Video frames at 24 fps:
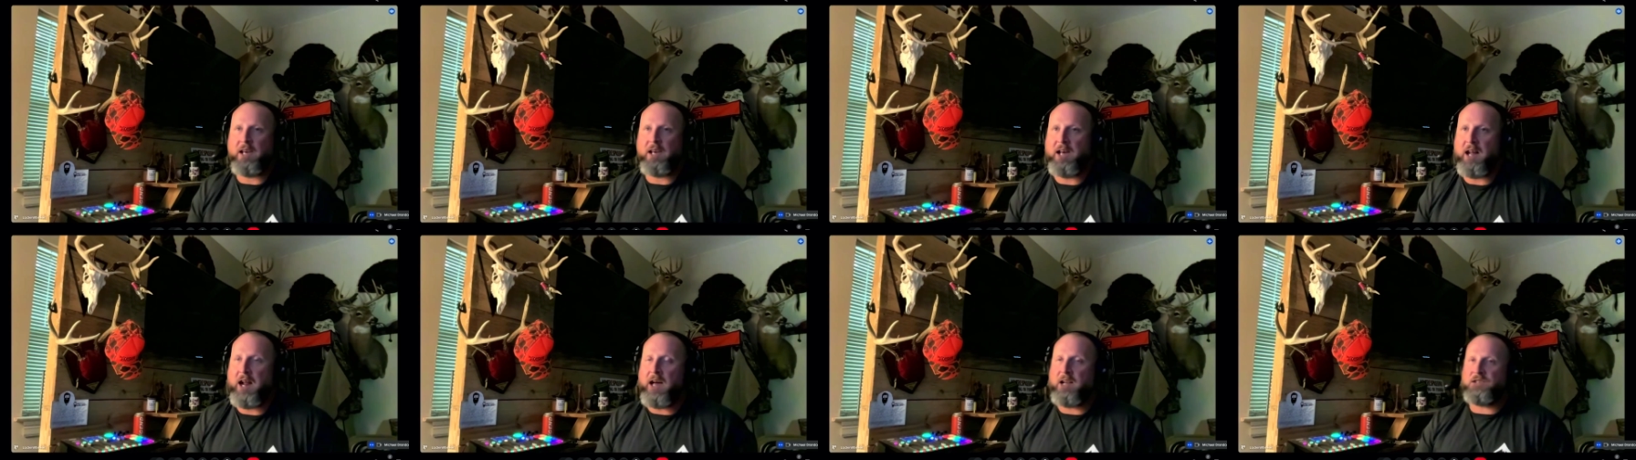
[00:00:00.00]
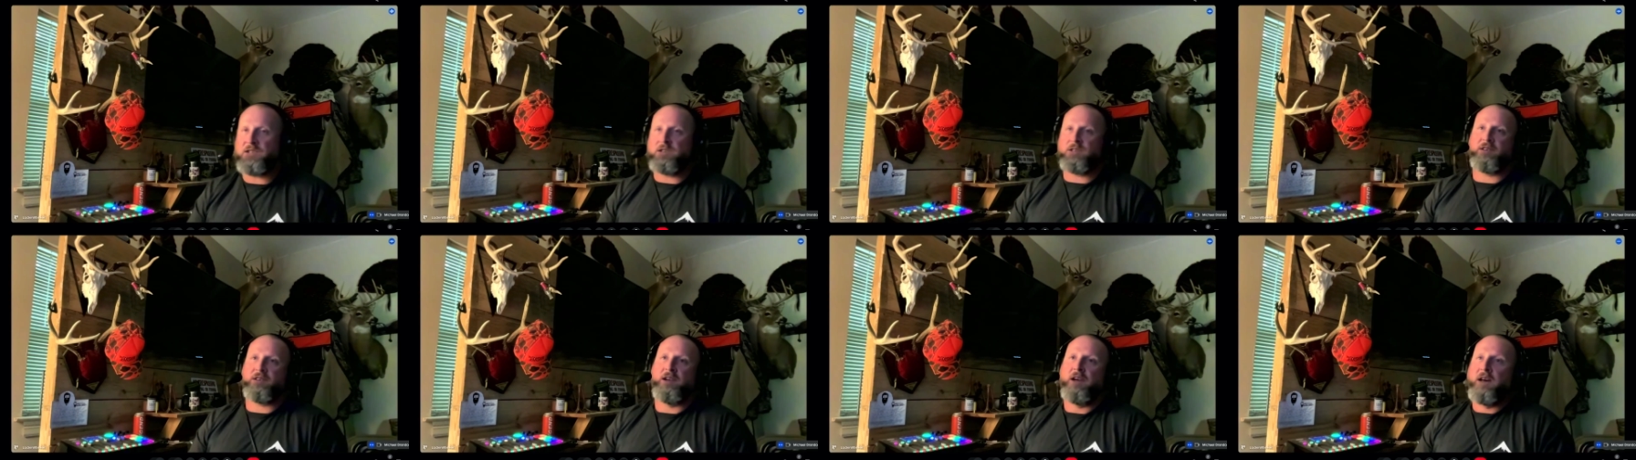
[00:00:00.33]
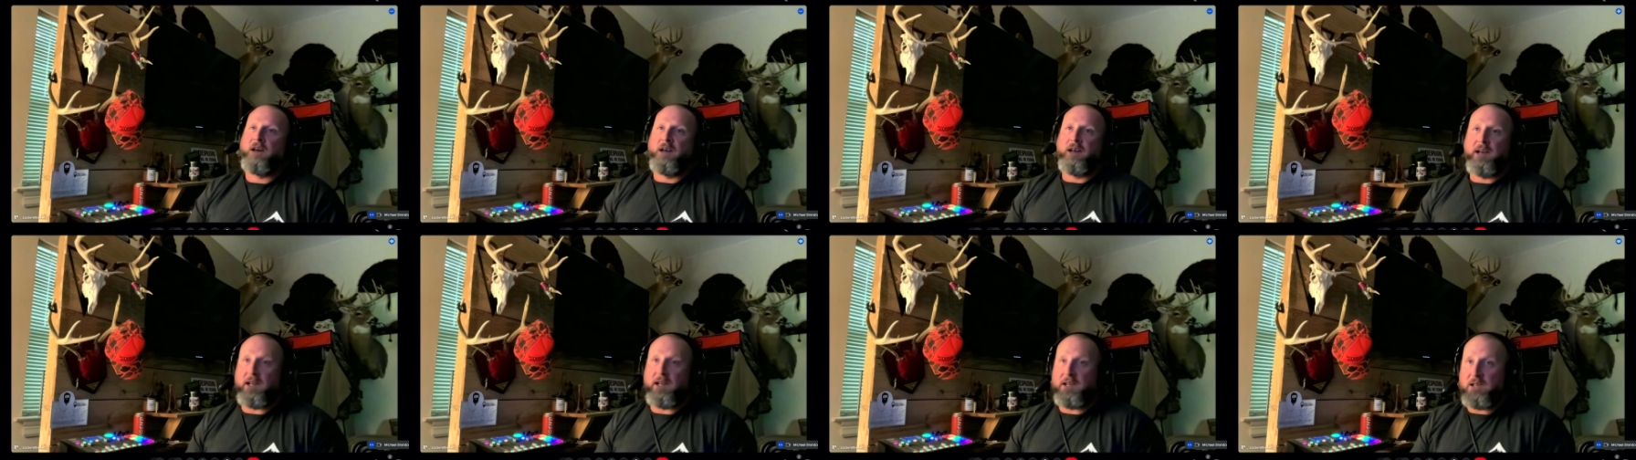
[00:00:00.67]
And
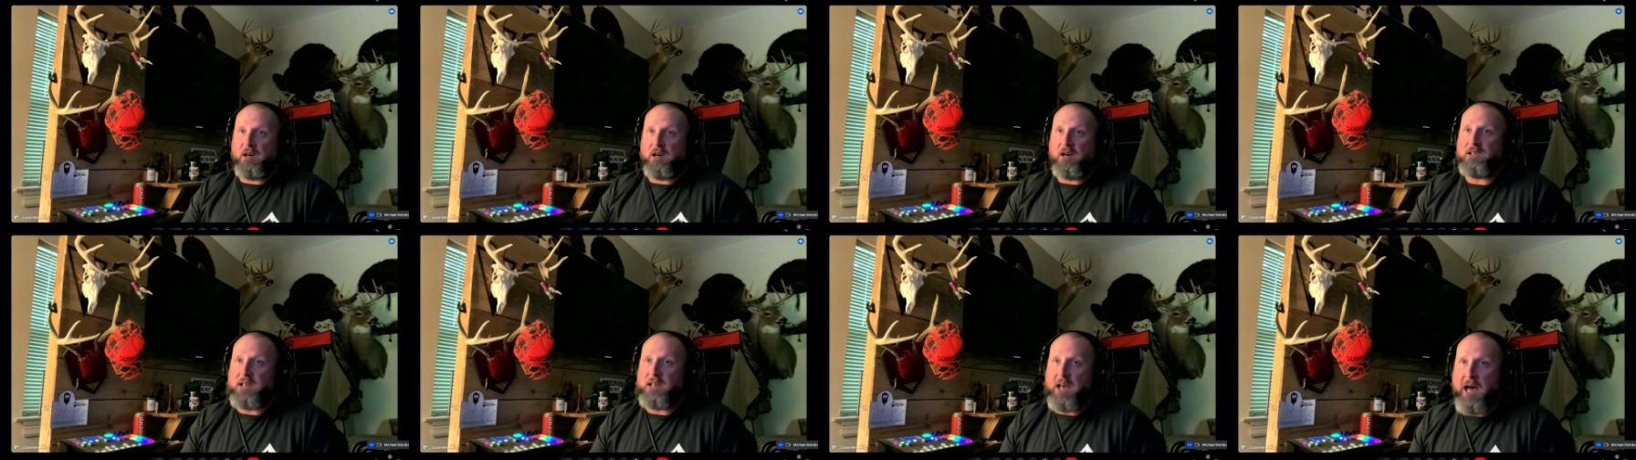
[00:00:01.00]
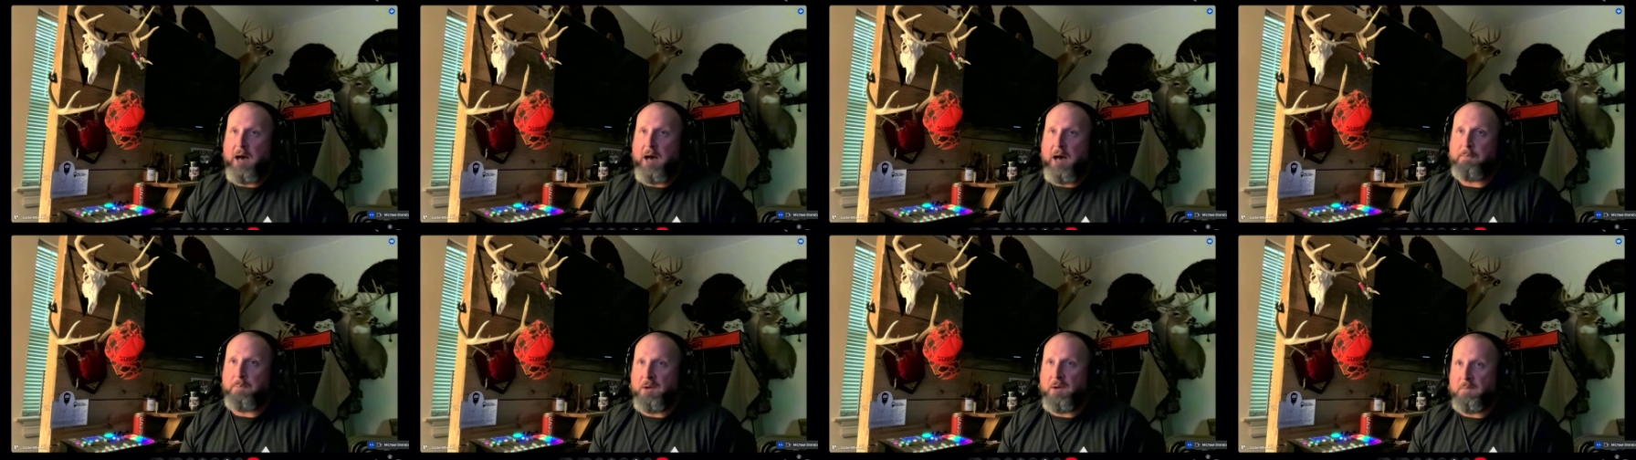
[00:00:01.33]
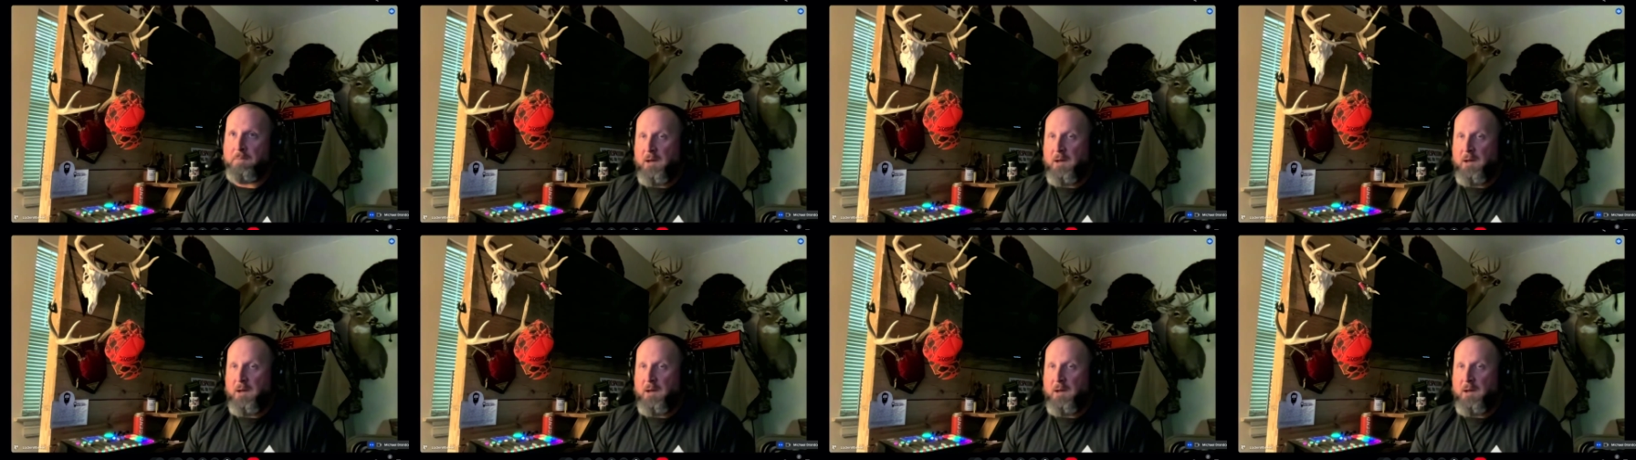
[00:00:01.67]
it does happen,